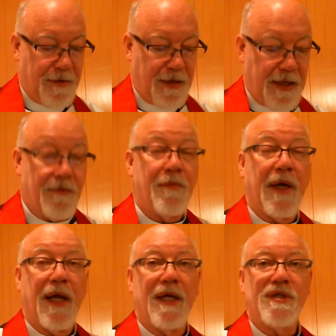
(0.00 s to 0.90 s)
he will
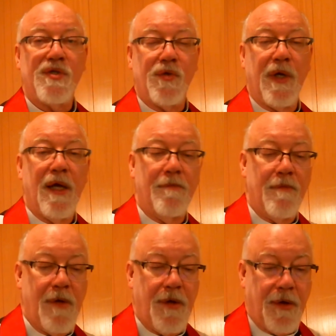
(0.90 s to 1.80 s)
bring us to him
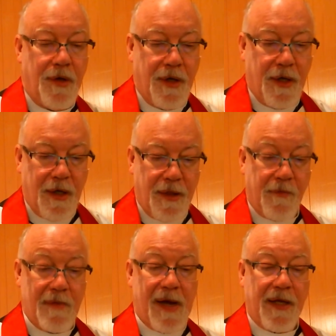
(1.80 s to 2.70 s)
that
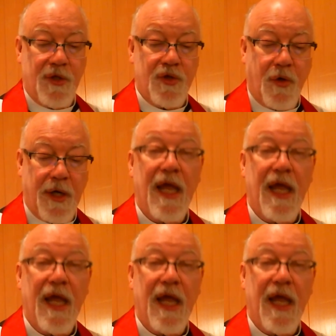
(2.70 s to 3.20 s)
we might enjoy